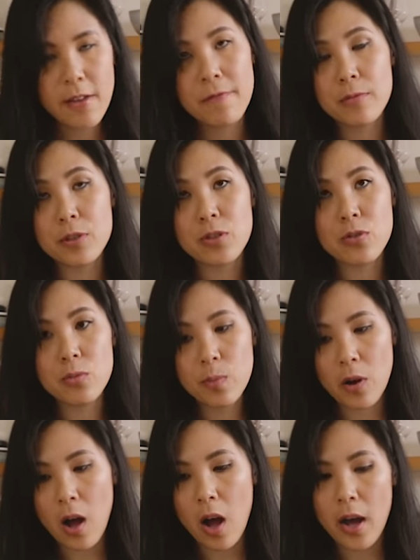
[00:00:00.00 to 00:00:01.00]
If it was
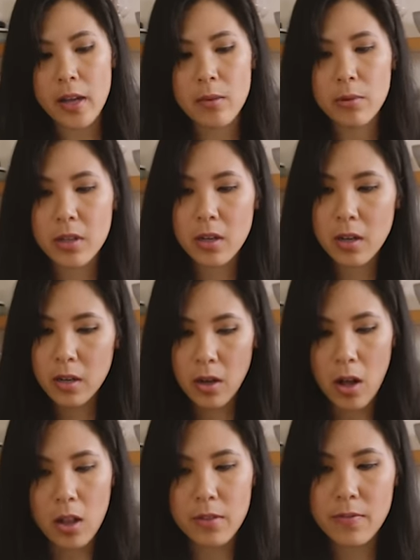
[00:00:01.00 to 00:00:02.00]
super hot, it would cook
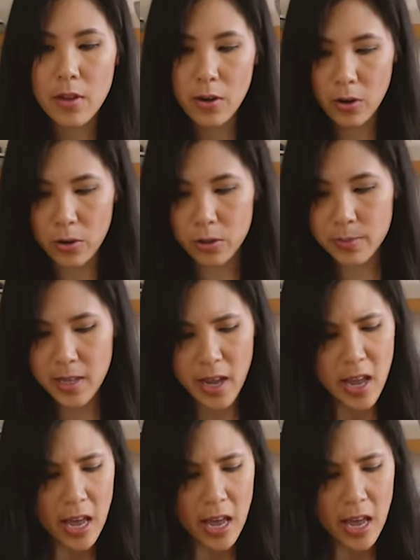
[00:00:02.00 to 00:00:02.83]
all of the herbs